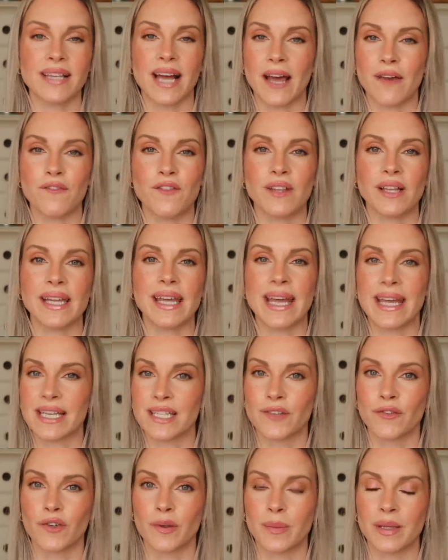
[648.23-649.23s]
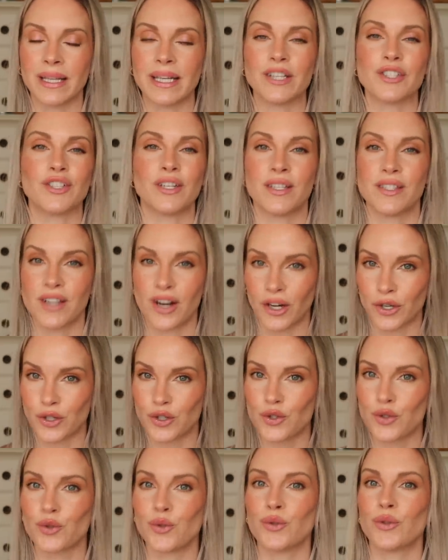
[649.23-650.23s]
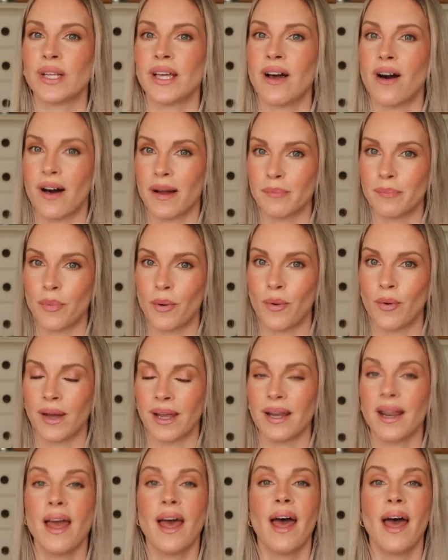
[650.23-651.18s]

I feel like his formulations are truly on point,